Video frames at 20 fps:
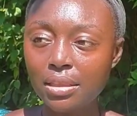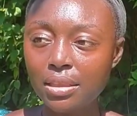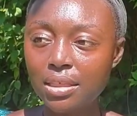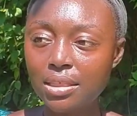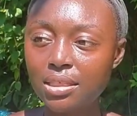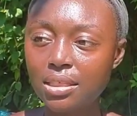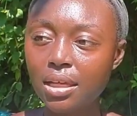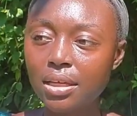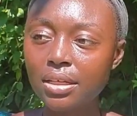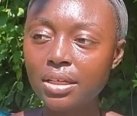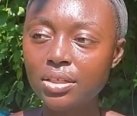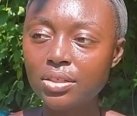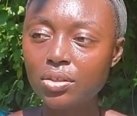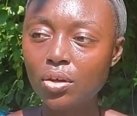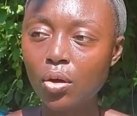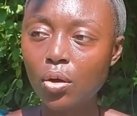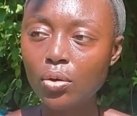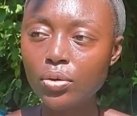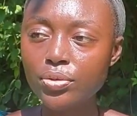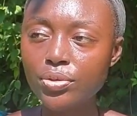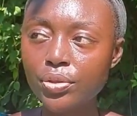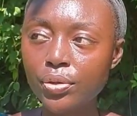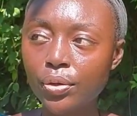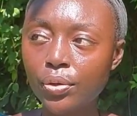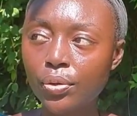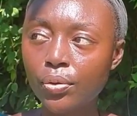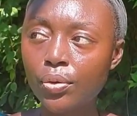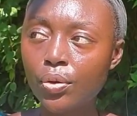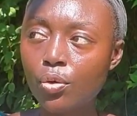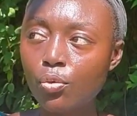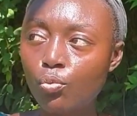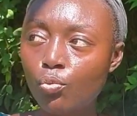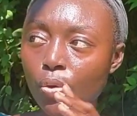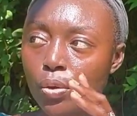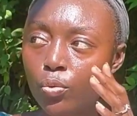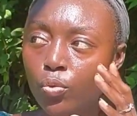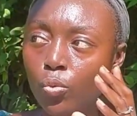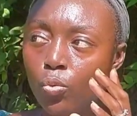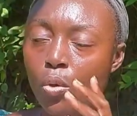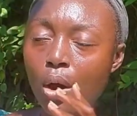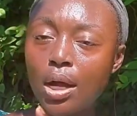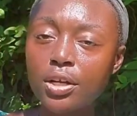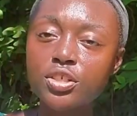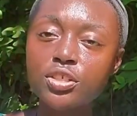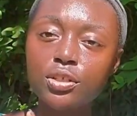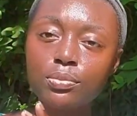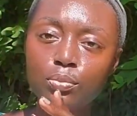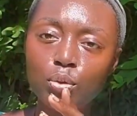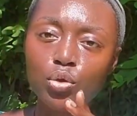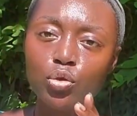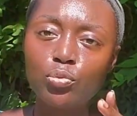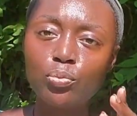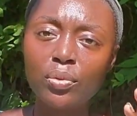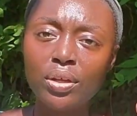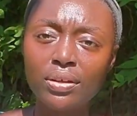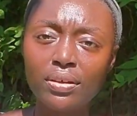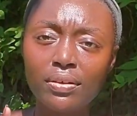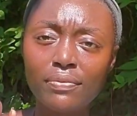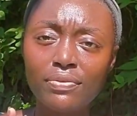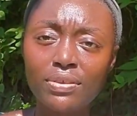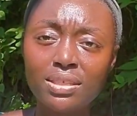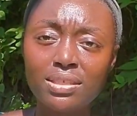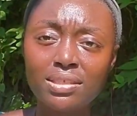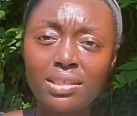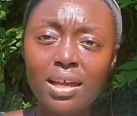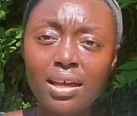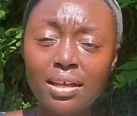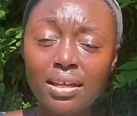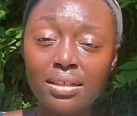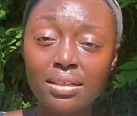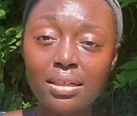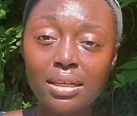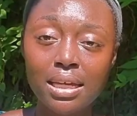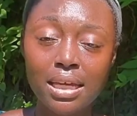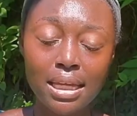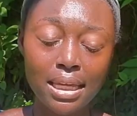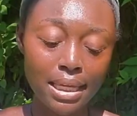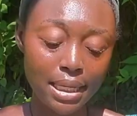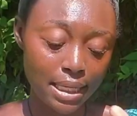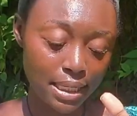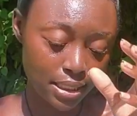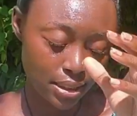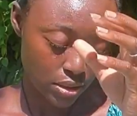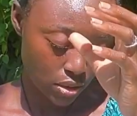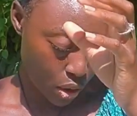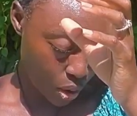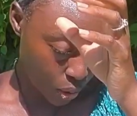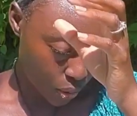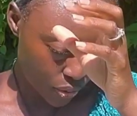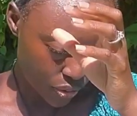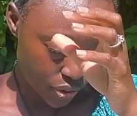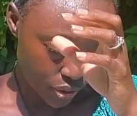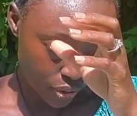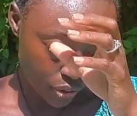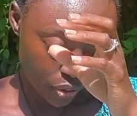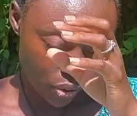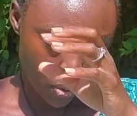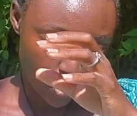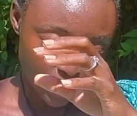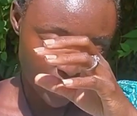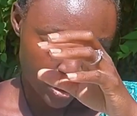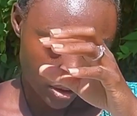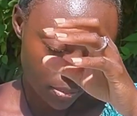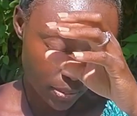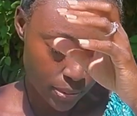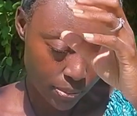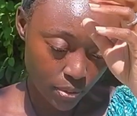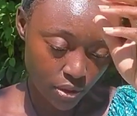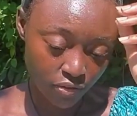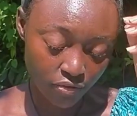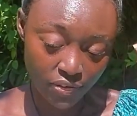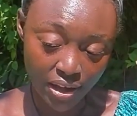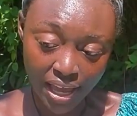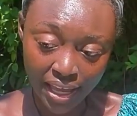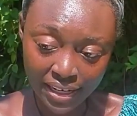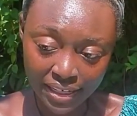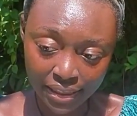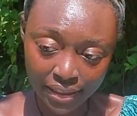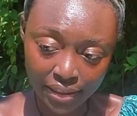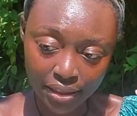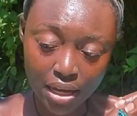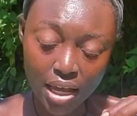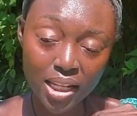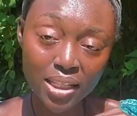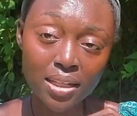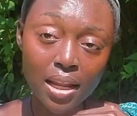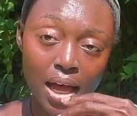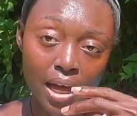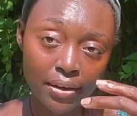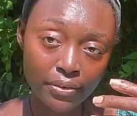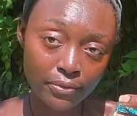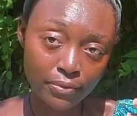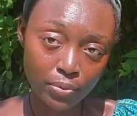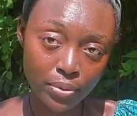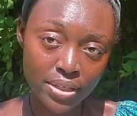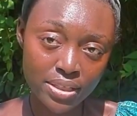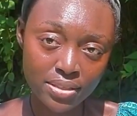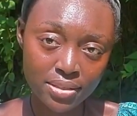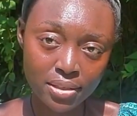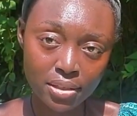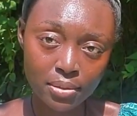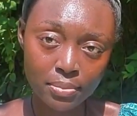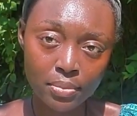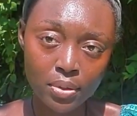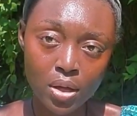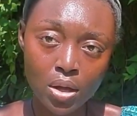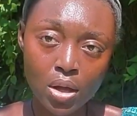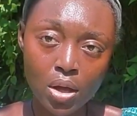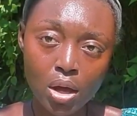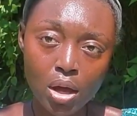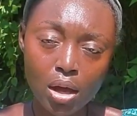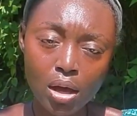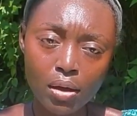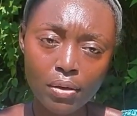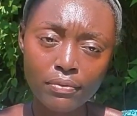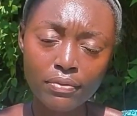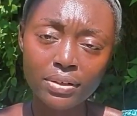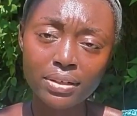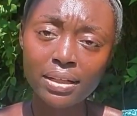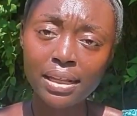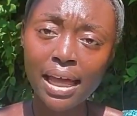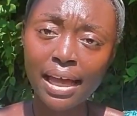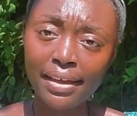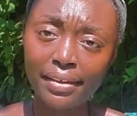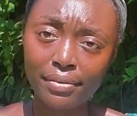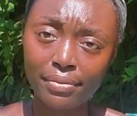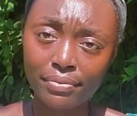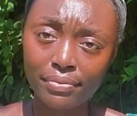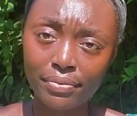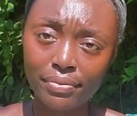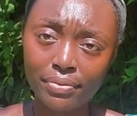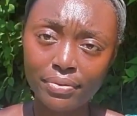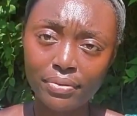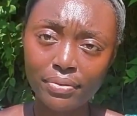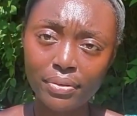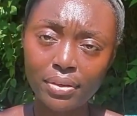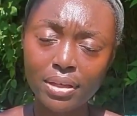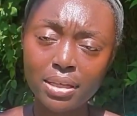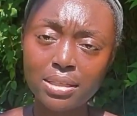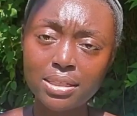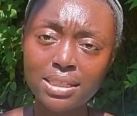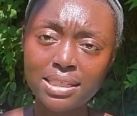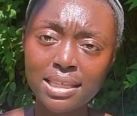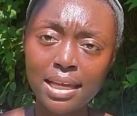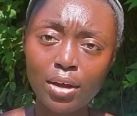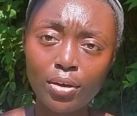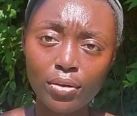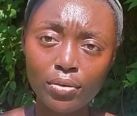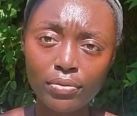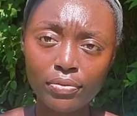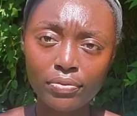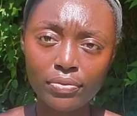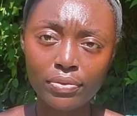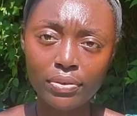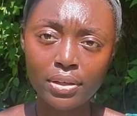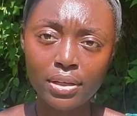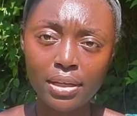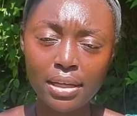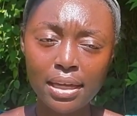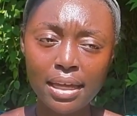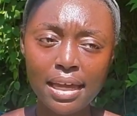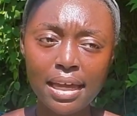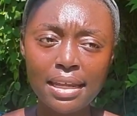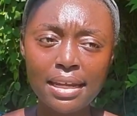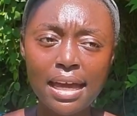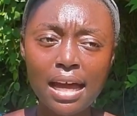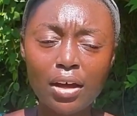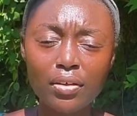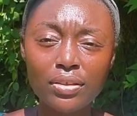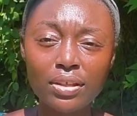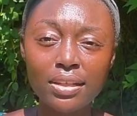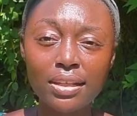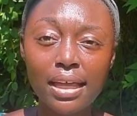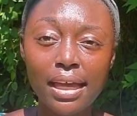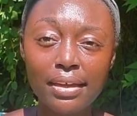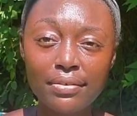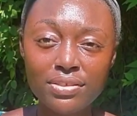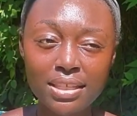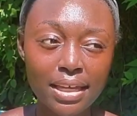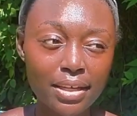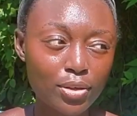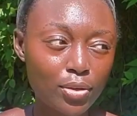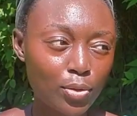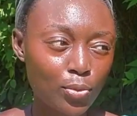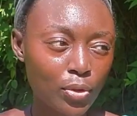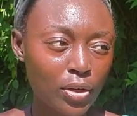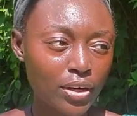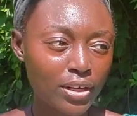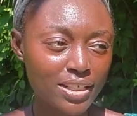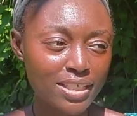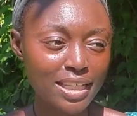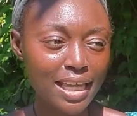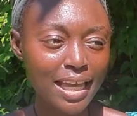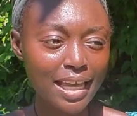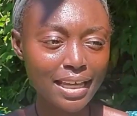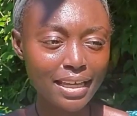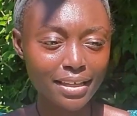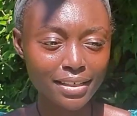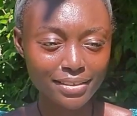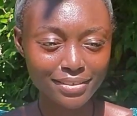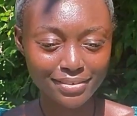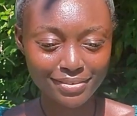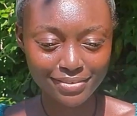the sun is also, when we watch the movement of the sun, it is also going to be providing a lot of wisdom of life itself and how the life cycle works. Hey!